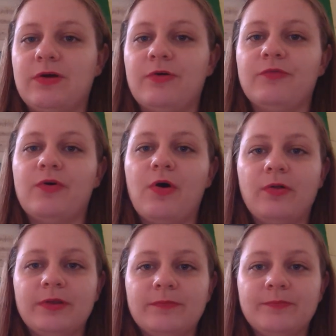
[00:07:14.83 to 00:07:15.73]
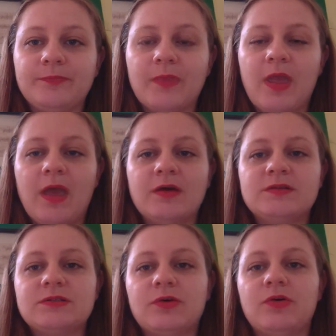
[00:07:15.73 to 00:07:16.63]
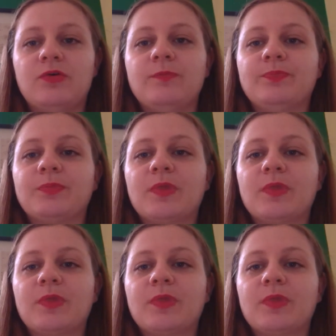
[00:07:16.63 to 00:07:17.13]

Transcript: of Cullen. So